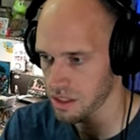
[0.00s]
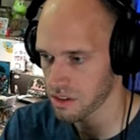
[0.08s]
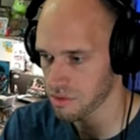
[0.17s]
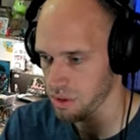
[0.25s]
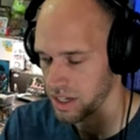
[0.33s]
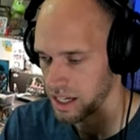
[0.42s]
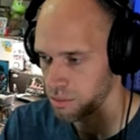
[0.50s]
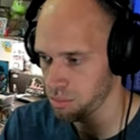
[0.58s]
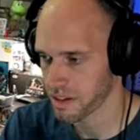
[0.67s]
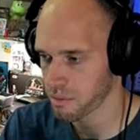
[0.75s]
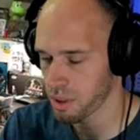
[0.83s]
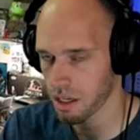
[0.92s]
because we've had a
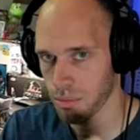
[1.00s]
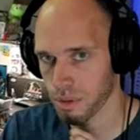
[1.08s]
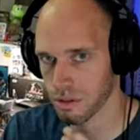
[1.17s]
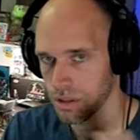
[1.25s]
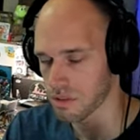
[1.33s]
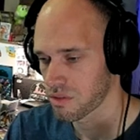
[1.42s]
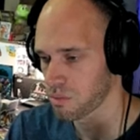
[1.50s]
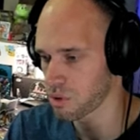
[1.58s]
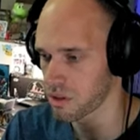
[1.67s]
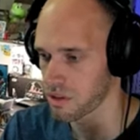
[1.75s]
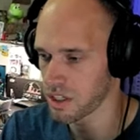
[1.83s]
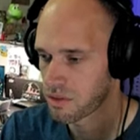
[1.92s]
big pop across the
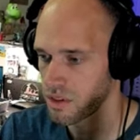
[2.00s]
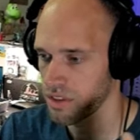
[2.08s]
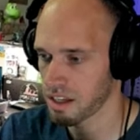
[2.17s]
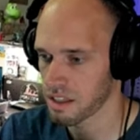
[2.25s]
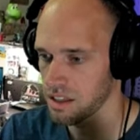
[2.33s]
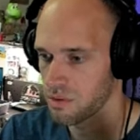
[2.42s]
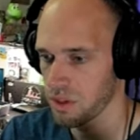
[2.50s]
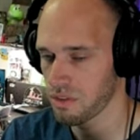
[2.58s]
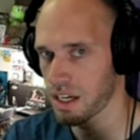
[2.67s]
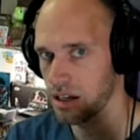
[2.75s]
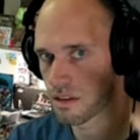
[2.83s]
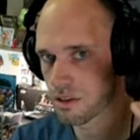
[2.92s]
board on everything. Then we've
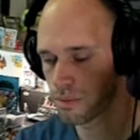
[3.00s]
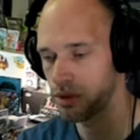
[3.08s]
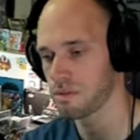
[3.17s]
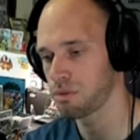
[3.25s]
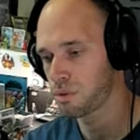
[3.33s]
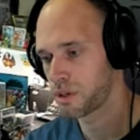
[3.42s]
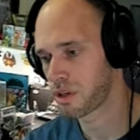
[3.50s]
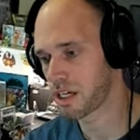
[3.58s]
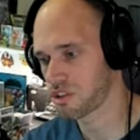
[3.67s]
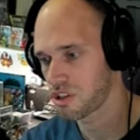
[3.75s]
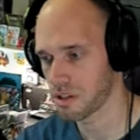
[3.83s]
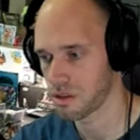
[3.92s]
had a little bit of a
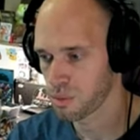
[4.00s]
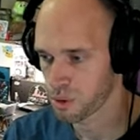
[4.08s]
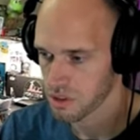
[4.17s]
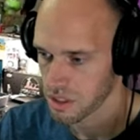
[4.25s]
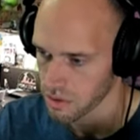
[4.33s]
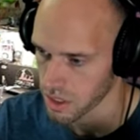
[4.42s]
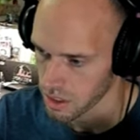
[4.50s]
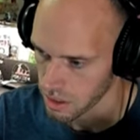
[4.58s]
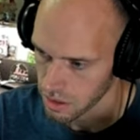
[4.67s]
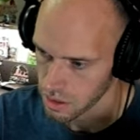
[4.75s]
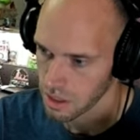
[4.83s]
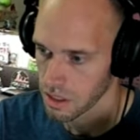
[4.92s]
regression on almost everything.